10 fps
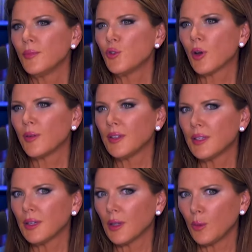Joy Reid's
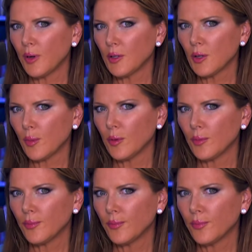in a little bit of trouble.
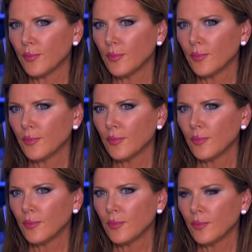
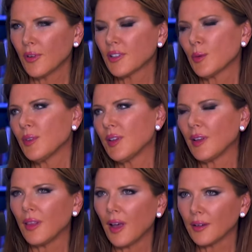Well, shall we say
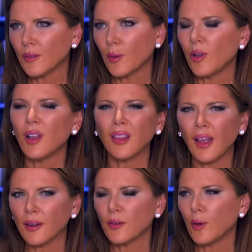a lot of trouble? A
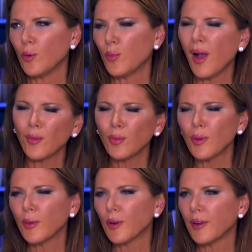lot of trouble.
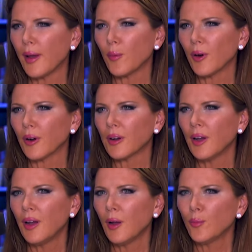Probably with her network,
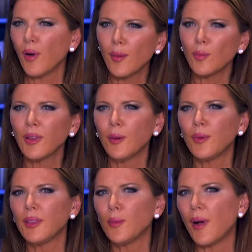probably
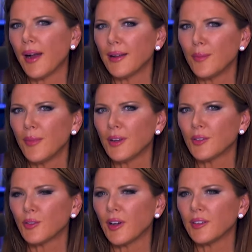with the Biden
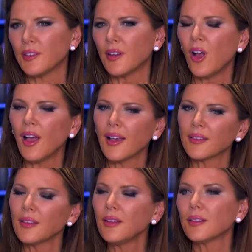administration. It all has
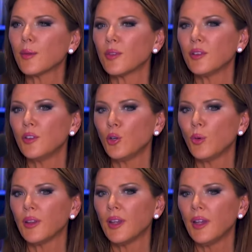a little something to do
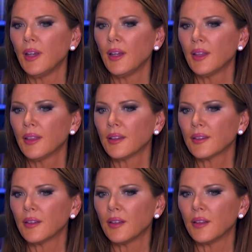with this
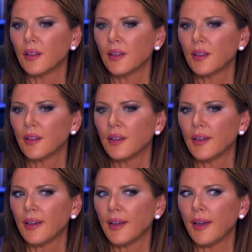little
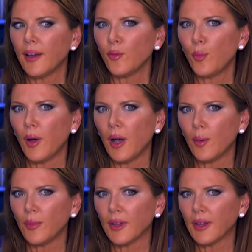F
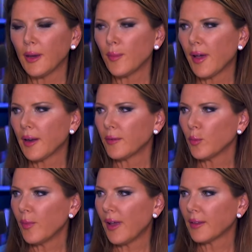bomb that came out of her
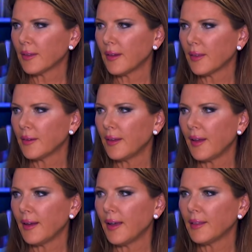mouth the other
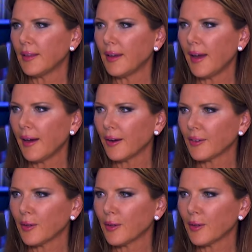day on the air.